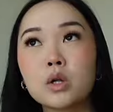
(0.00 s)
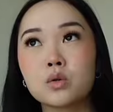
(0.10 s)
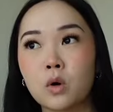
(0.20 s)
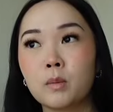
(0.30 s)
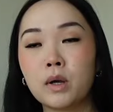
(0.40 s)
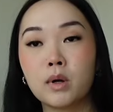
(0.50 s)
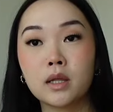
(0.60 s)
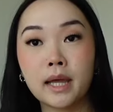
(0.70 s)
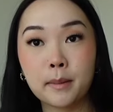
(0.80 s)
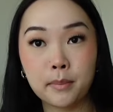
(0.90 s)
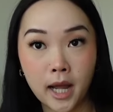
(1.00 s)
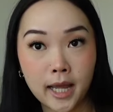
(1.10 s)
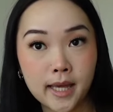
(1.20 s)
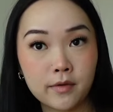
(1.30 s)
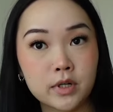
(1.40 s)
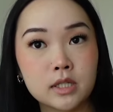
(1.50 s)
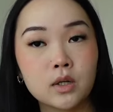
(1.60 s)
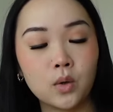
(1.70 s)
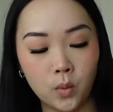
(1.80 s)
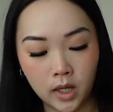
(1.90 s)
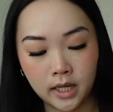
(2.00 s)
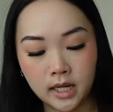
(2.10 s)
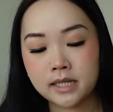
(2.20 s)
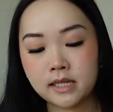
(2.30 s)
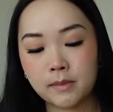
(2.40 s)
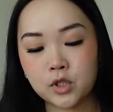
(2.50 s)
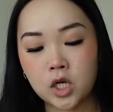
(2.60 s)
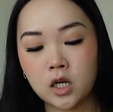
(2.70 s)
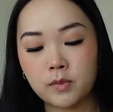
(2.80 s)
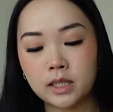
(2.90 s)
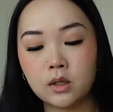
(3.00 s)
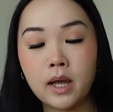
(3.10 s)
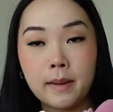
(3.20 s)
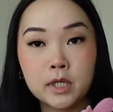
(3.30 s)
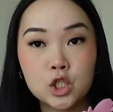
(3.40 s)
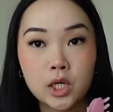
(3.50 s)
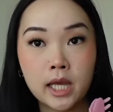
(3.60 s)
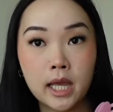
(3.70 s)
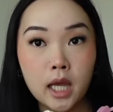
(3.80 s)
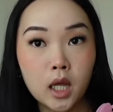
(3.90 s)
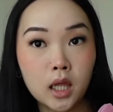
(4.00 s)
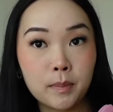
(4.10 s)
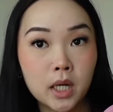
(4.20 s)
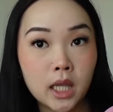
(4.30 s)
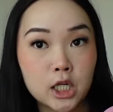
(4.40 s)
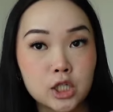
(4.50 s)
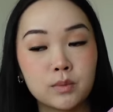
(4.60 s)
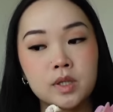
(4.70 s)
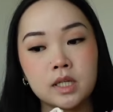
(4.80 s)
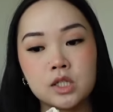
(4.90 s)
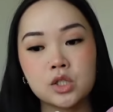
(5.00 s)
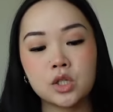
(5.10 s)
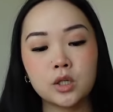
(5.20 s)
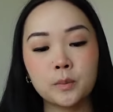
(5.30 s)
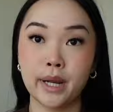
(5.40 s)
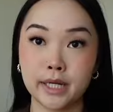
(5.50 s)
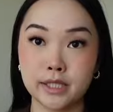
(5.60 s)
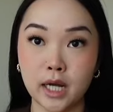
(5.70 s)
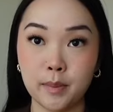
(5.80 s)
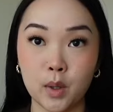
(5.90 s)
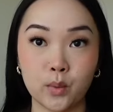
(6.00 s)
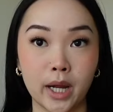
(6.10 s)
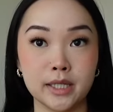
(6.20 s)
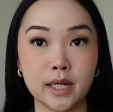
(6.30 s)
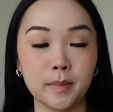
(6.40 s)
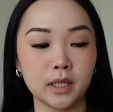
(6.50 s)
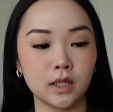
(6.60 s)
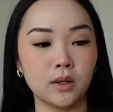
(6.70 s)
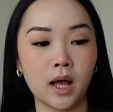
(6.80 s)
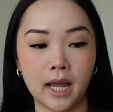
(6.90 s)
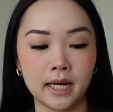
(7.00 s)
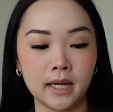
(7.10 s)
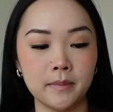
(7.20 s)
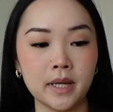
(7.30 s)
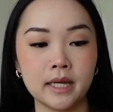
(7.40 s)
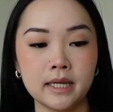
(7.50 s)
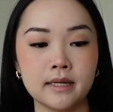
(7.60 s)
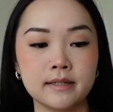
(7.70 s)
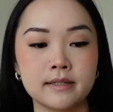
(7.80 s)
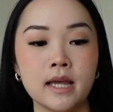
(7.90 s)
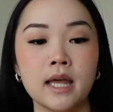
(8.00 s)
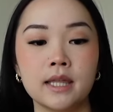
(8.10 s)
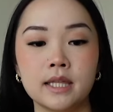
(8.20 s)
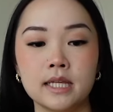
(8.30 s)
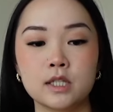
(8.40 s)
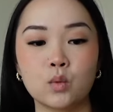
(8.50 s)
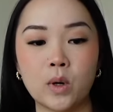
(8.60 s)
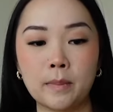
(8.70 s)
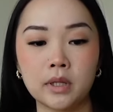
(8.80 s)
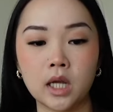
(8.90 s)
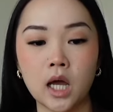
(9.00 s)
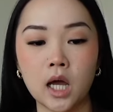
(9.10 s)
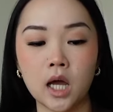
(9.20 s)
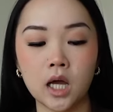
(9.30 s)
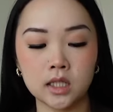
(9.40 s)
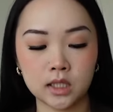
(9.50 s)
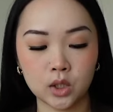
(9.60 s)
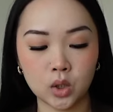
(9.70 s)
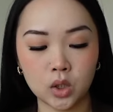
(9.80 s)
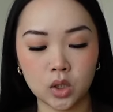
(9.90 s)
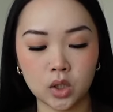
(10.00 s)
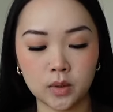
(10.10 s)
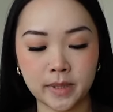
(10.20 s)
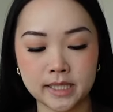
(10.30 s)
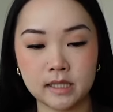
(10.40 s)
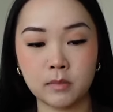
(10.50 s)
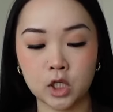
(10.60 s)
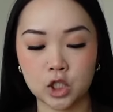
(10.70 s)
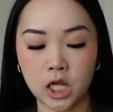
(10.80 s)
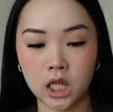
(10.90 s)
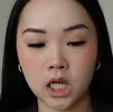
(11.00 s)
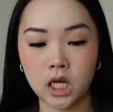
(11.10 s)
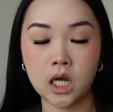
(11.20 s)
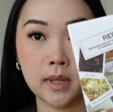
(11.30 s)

adorable. I want to like buy every single one. But I'm starting off my little MEJ clip collection with these two. Next up, a random little item is these replica little Mason Margiela